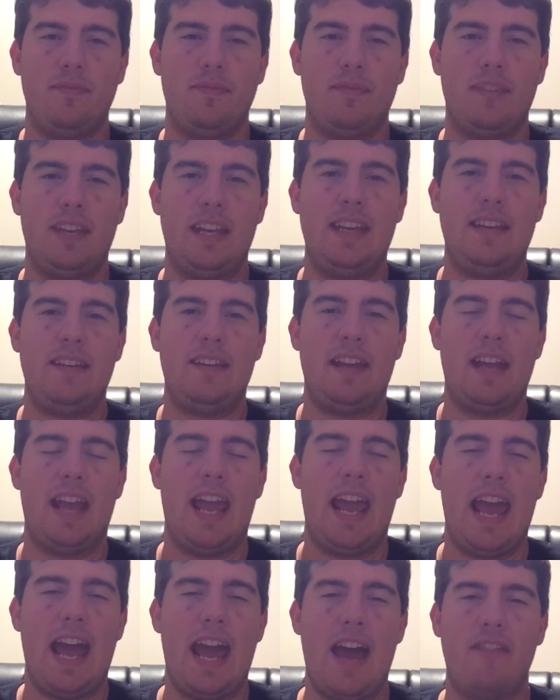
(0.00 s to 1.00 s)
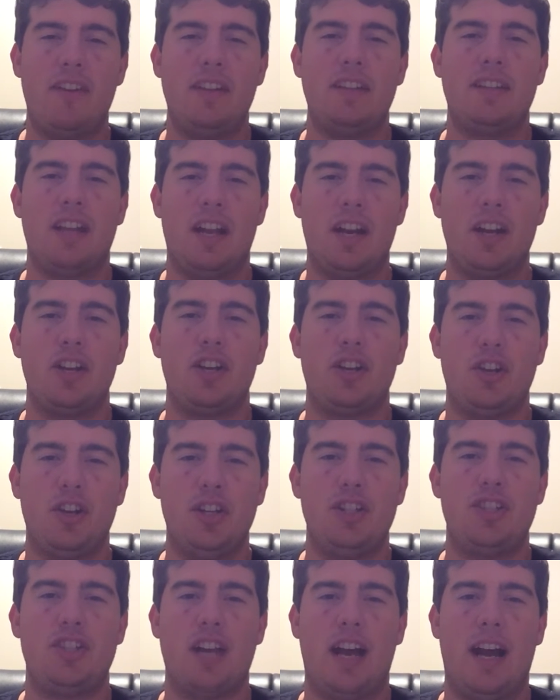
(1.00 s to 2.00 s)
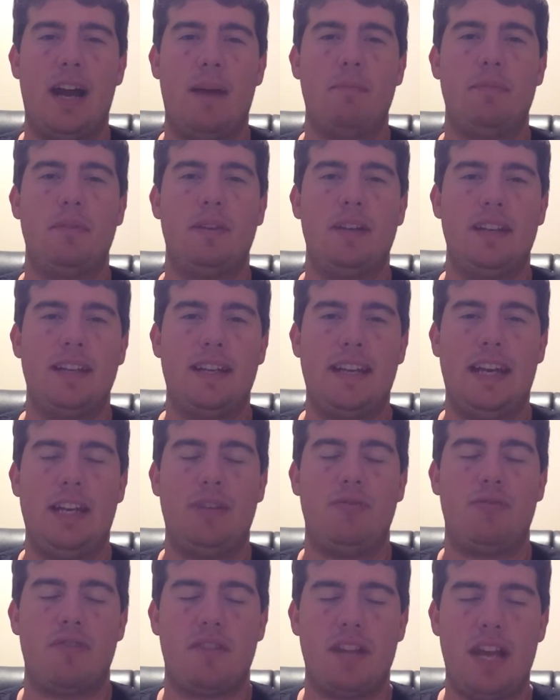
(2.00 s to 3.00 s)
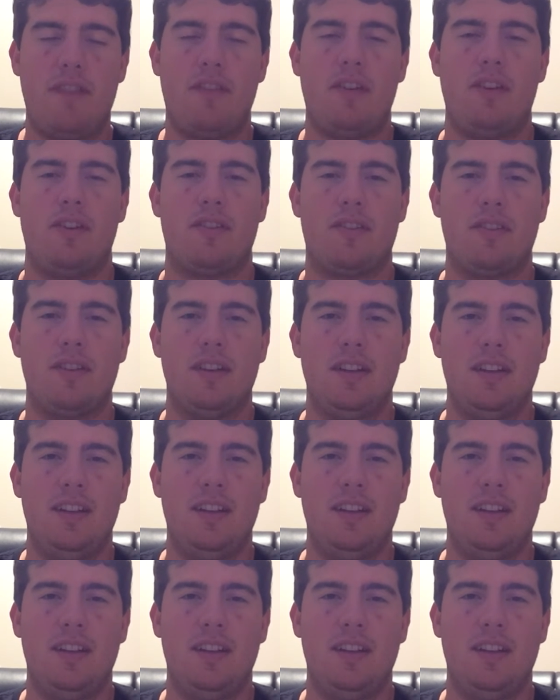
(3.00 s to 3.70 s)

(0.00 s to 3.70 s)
They haven't done a good job getting receivers.